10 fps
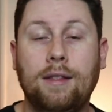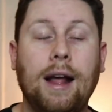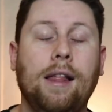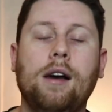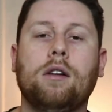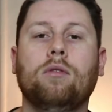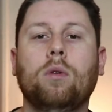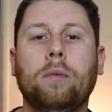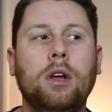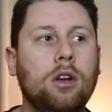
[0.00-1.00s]
in that locker
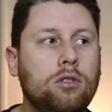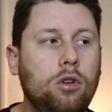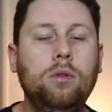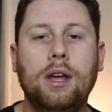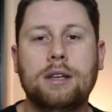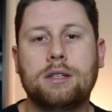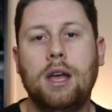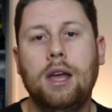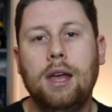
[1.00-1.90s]
room. Do this.